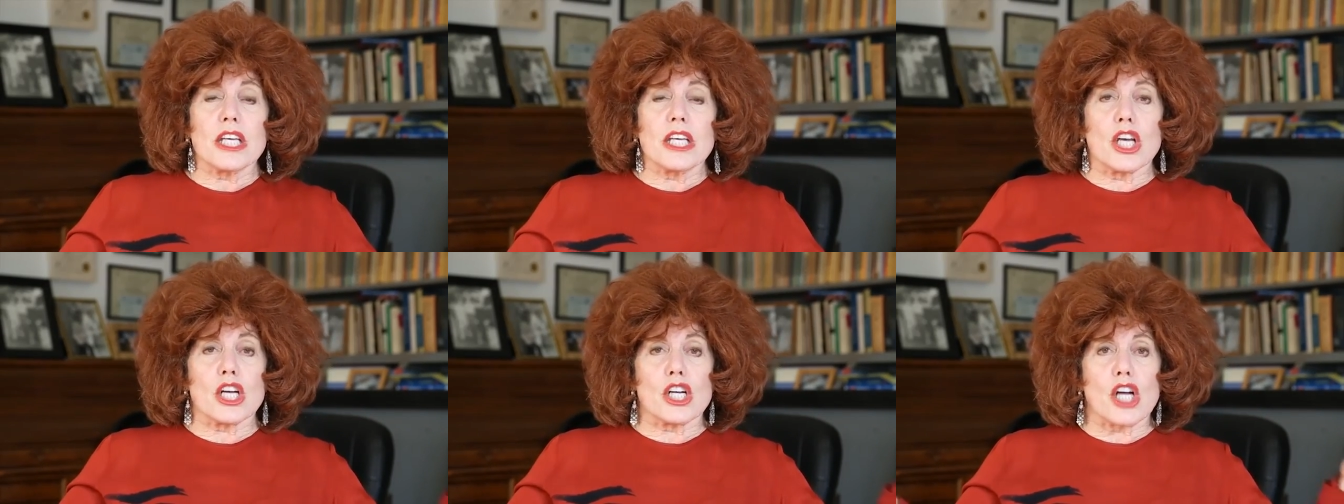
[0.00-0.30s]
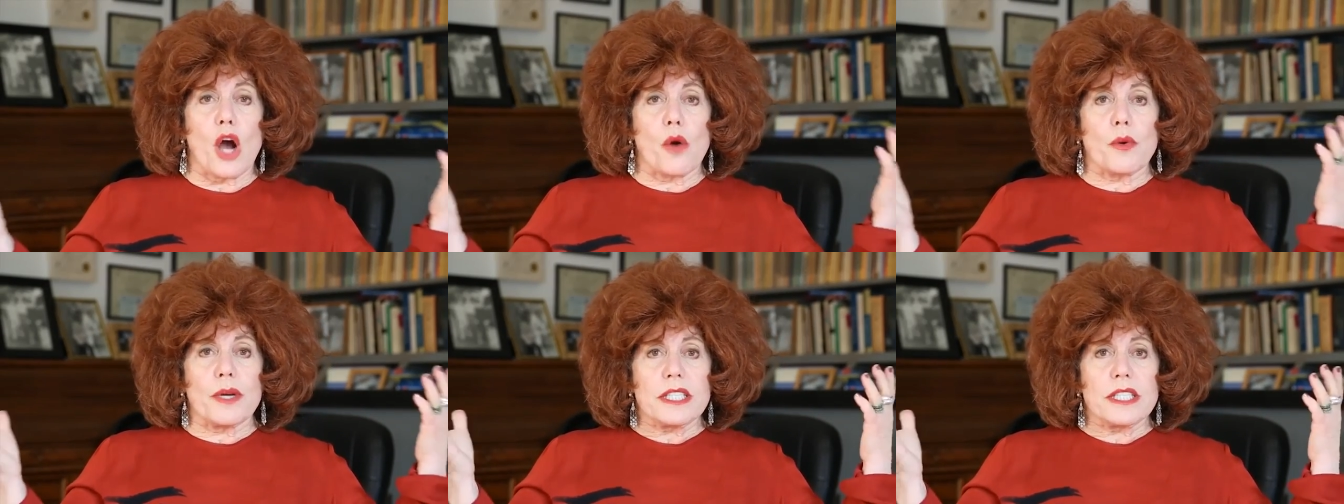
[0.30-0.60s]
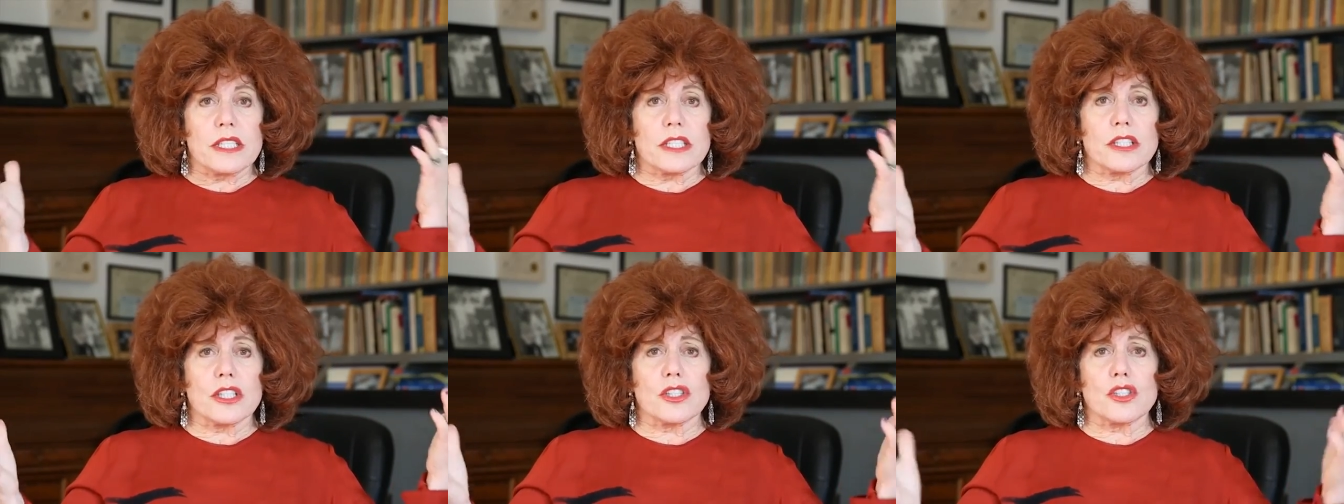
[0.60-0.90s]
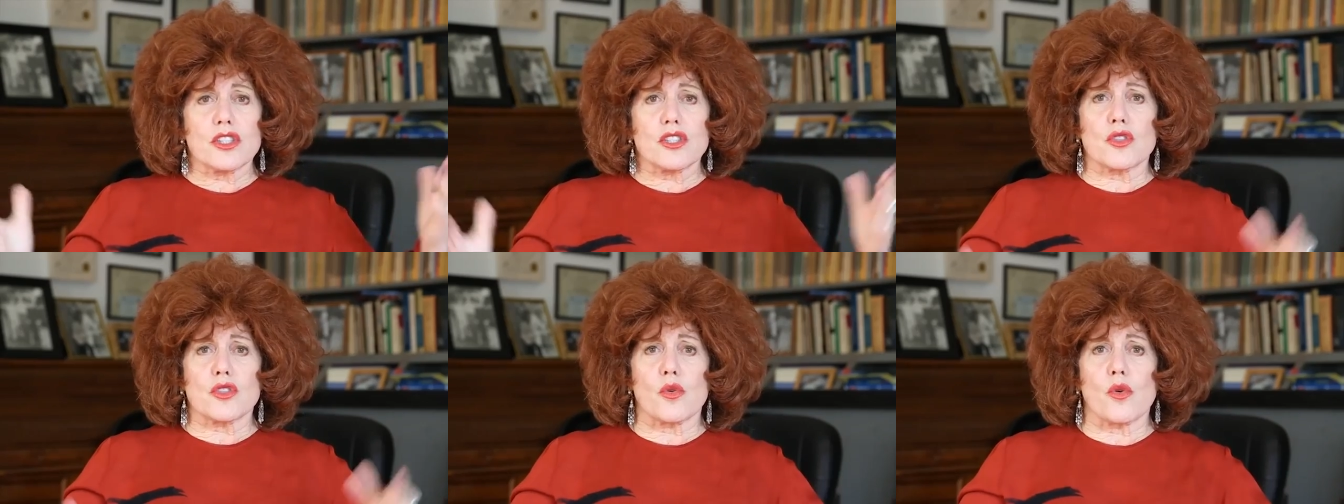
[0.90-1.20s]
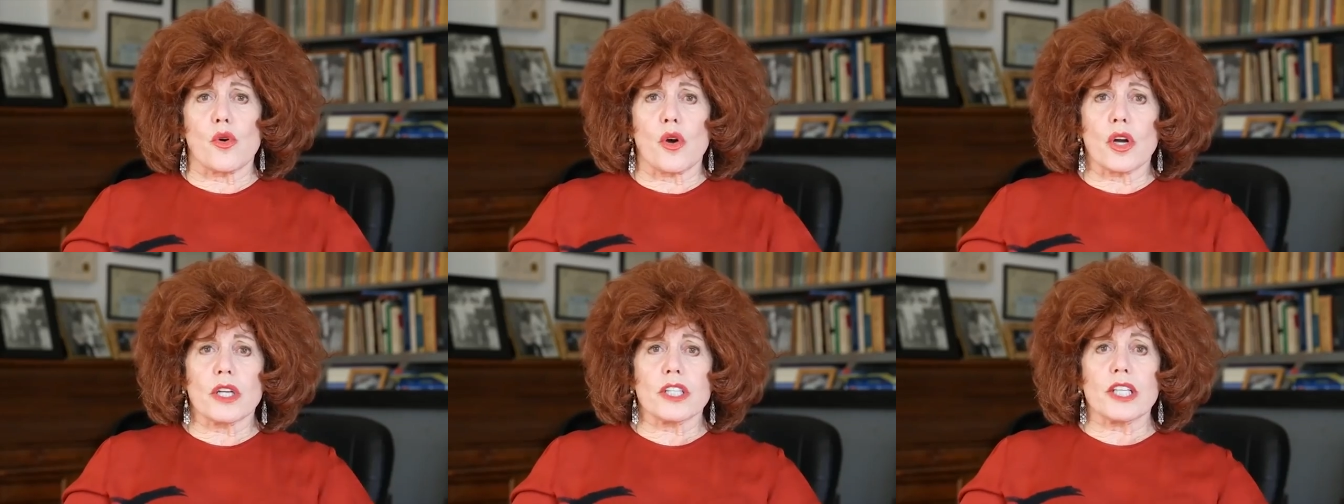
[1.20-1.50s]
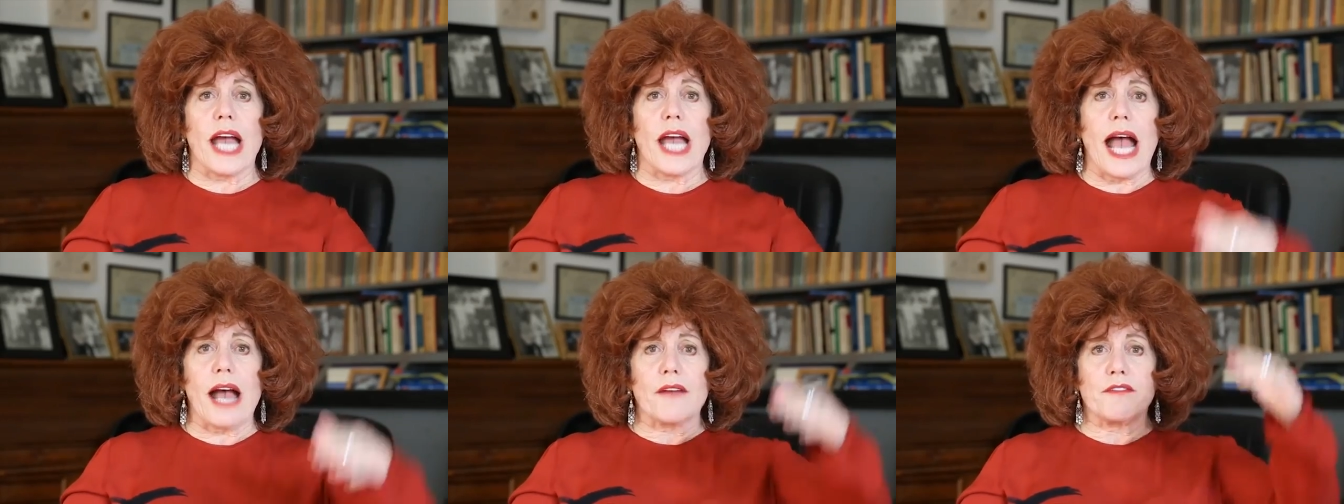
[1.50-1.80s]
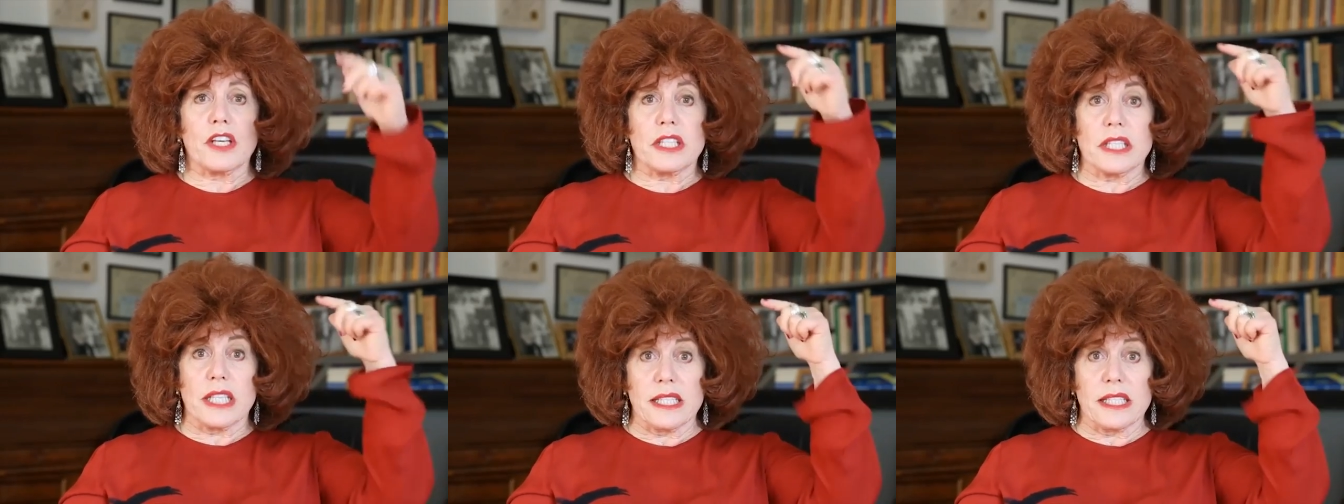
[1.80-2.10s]
You go into the store, you
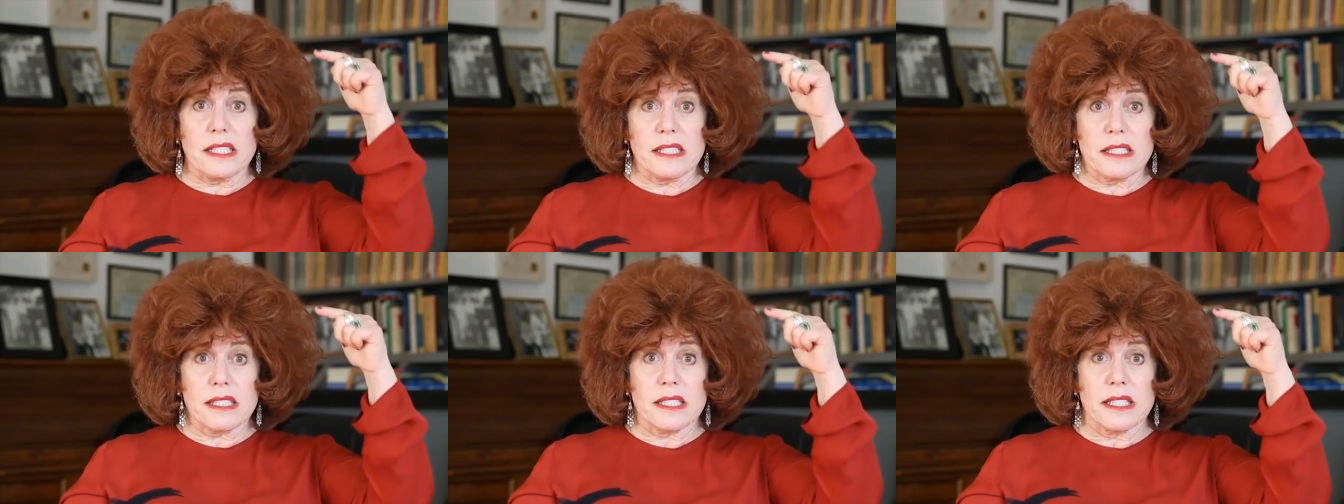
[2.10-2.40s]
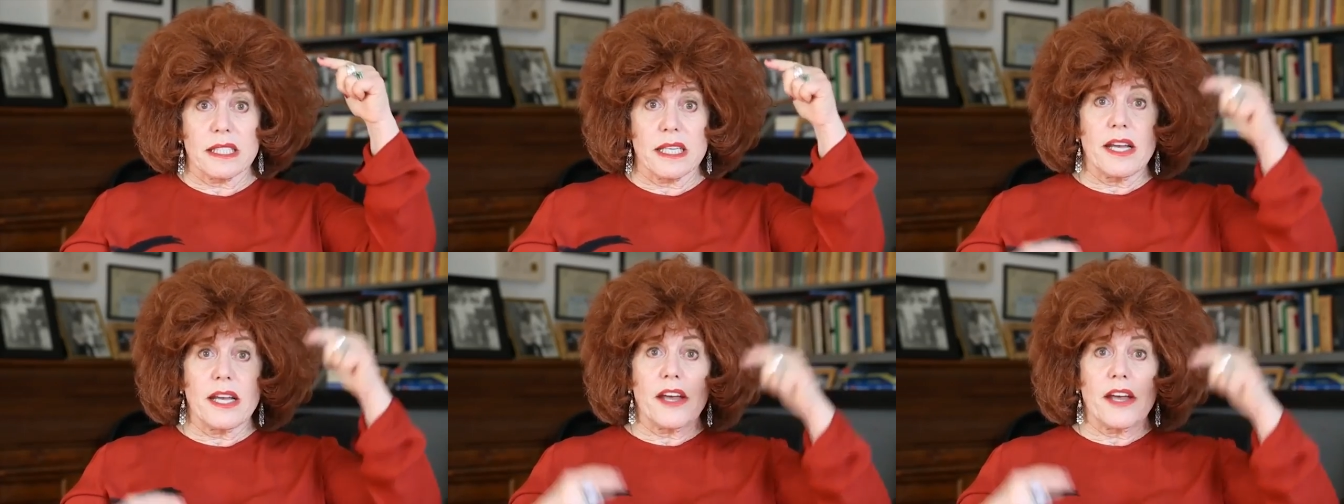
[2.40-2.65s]
have your list,